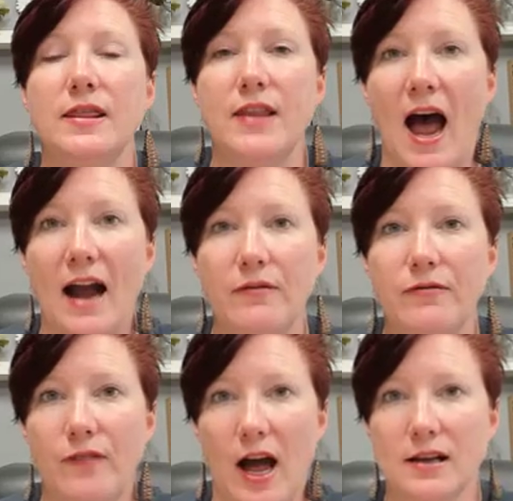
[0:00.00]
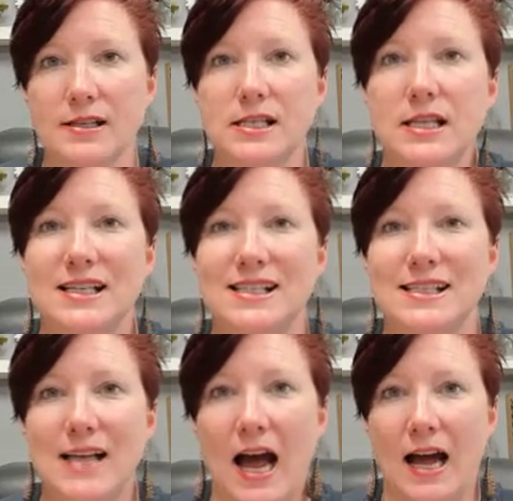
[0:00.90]
that affects the
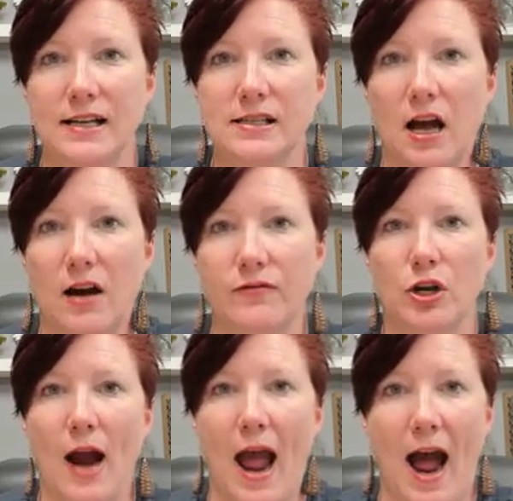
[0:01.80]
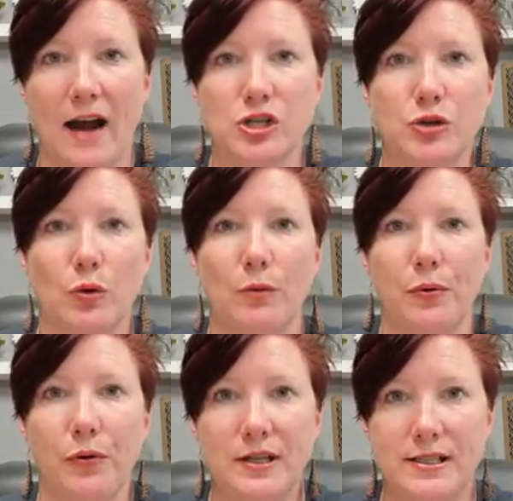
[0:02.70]
size of your actual
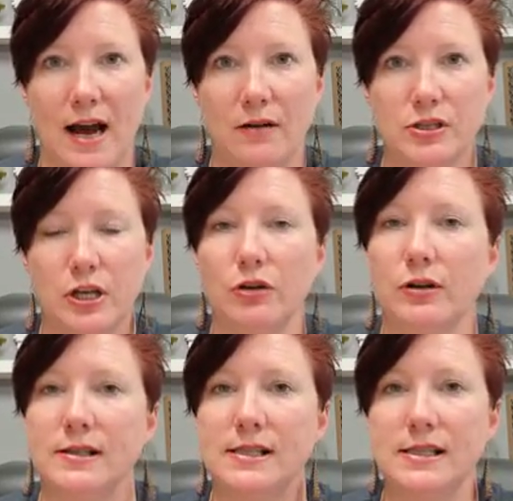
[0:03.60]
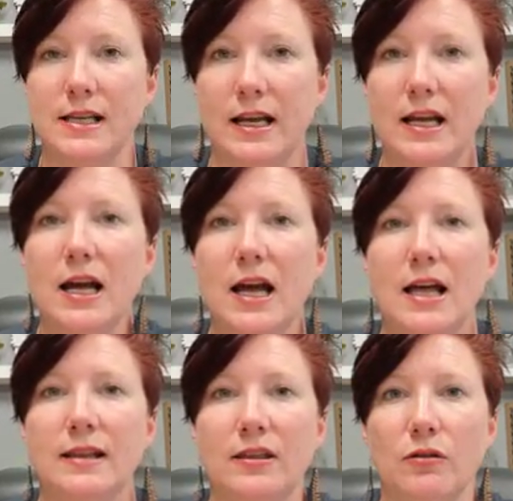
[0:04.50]
printout. You can see
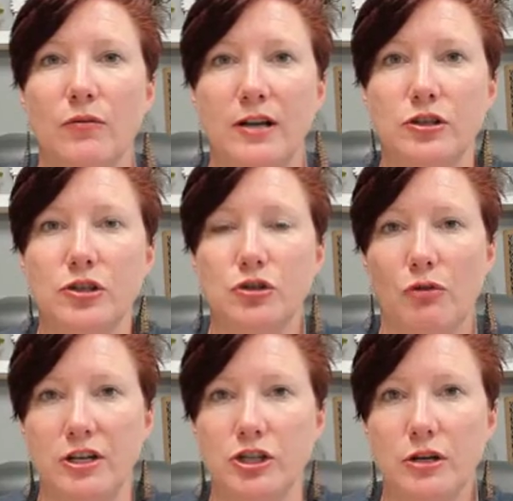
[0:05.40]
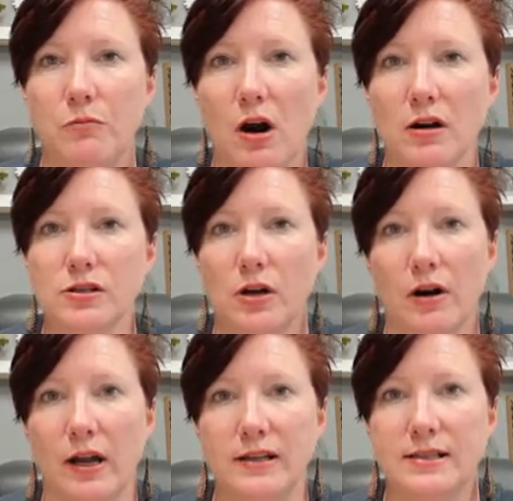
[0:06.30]
that the registration marks
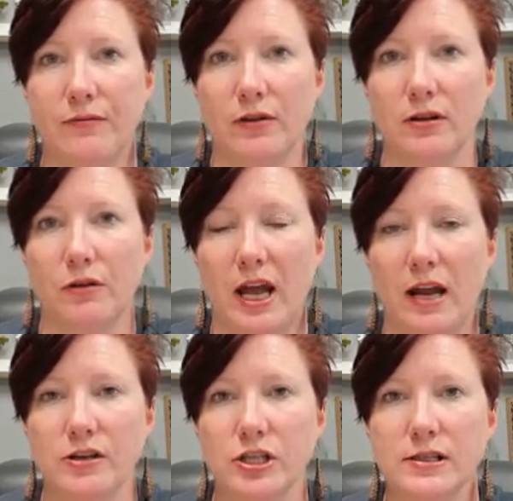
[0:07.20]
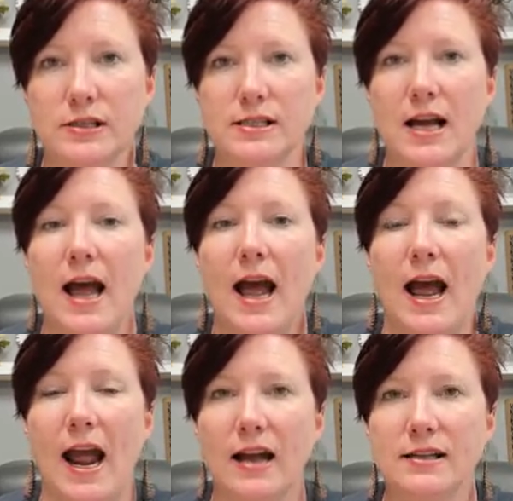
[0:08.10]
are in different locations
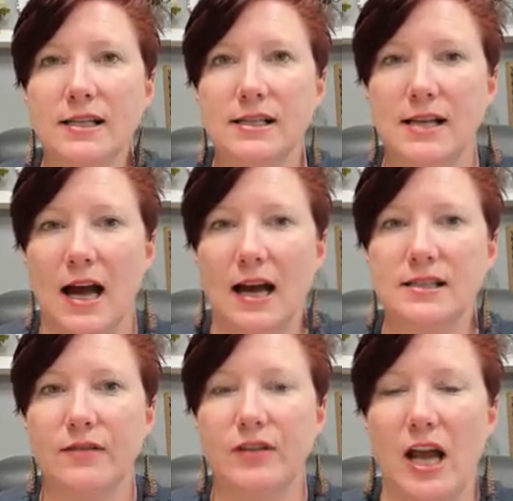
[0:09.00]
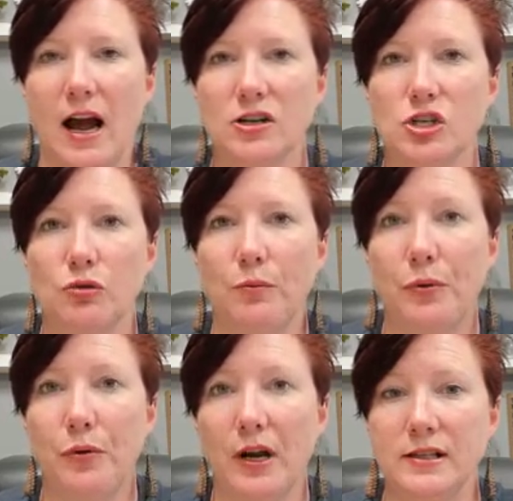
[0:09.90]
and the size of the actual
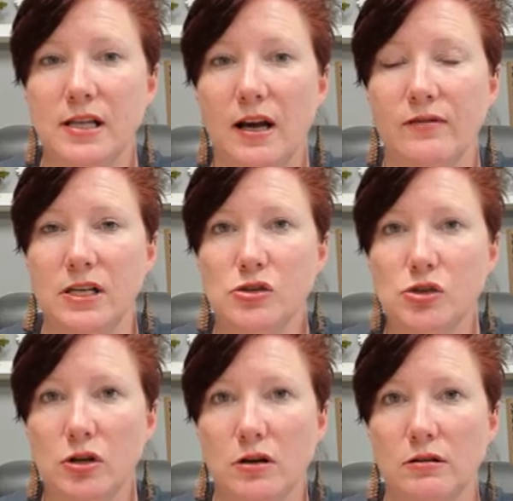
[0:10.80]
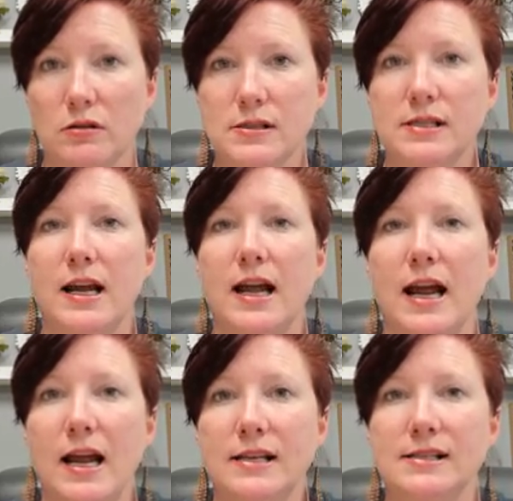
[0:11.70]
print of these circles
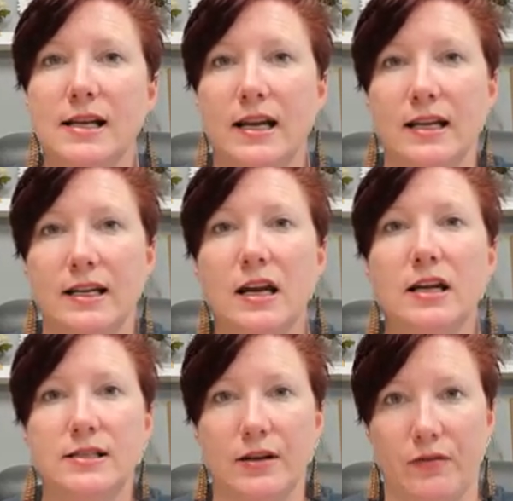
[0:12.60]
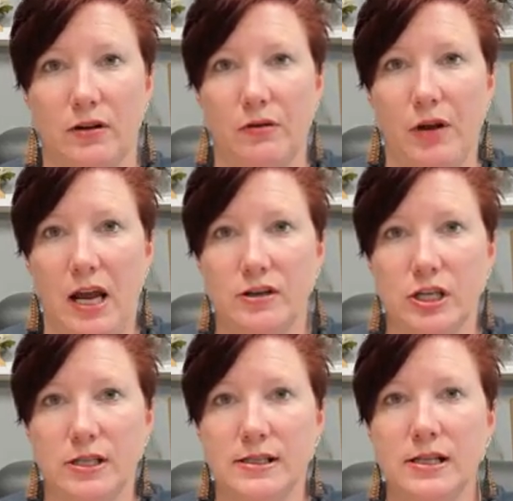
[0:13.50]
is in different
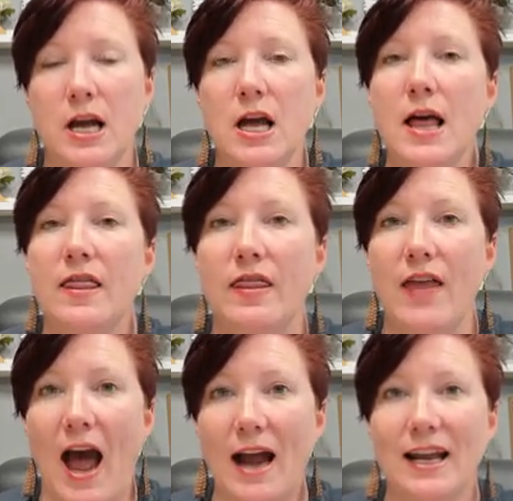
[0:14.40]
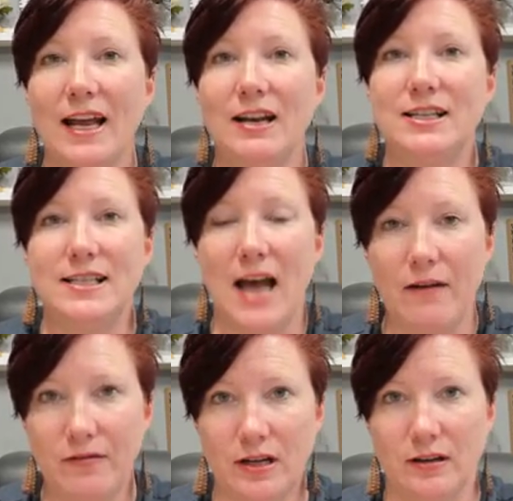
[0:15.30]
locations. That can
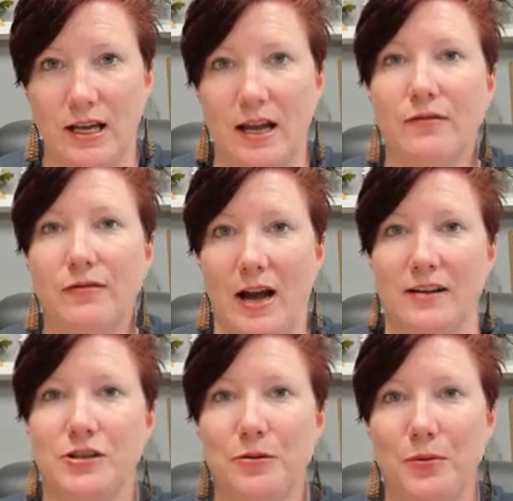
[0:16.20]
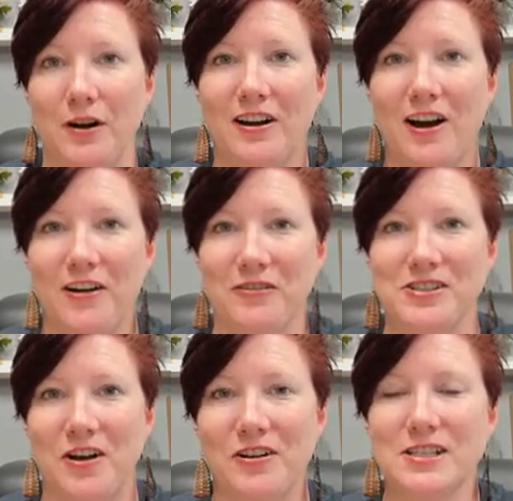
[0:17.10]
definitely affect your print and cut
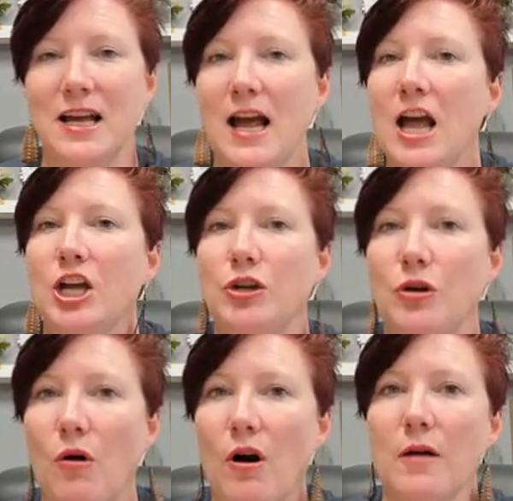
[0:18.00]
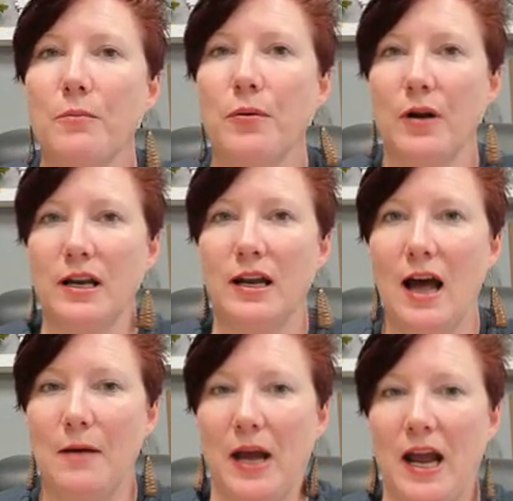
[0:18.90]
results. Your print and
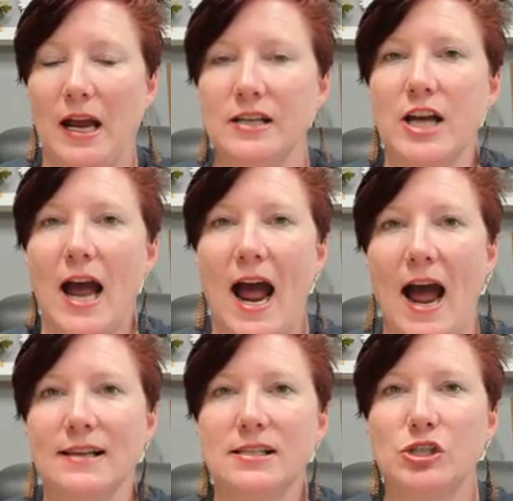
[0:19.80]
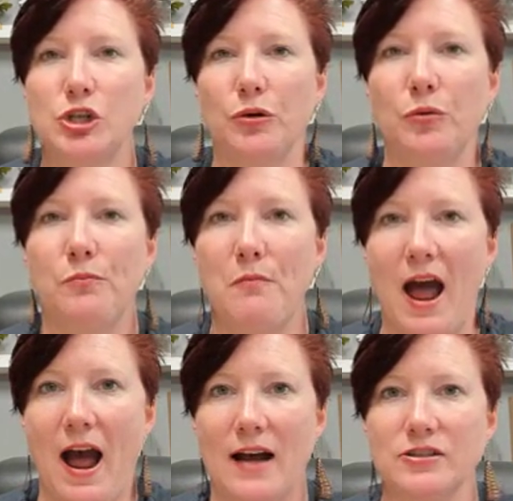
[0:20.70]
cut page has to
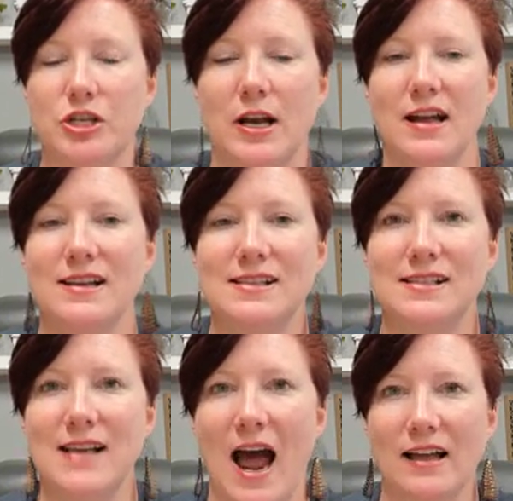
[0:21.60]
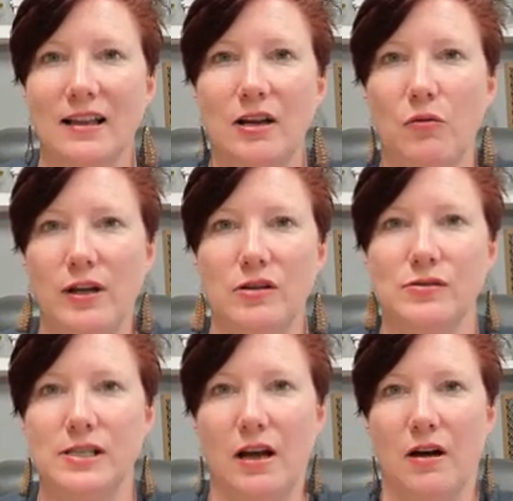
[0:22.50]
match exactly what you
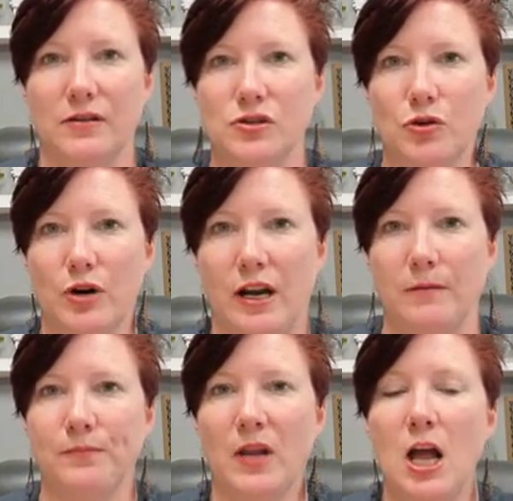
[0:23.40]
see on the screen.